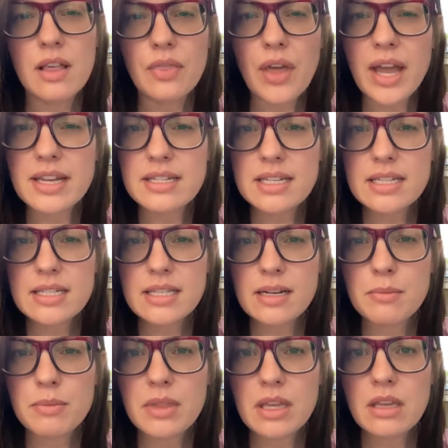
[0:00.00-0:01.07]
the ideas that
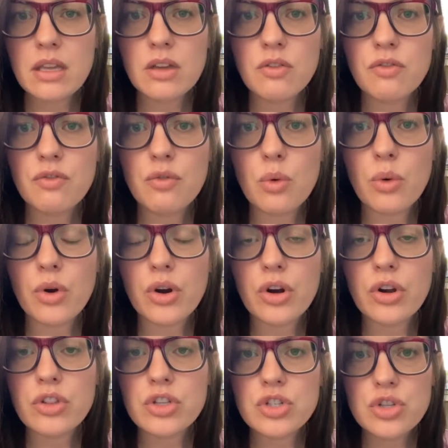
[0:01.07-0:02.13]
I'm thinking
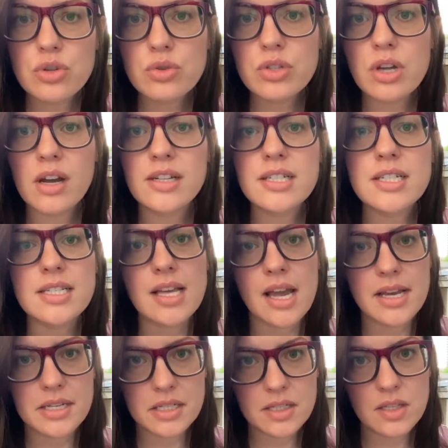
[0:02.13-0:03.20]
for the two sock
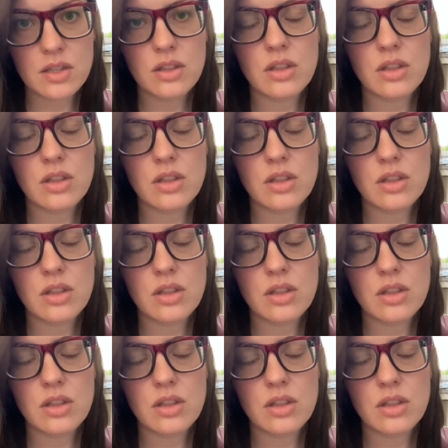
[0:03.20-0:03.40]
designs,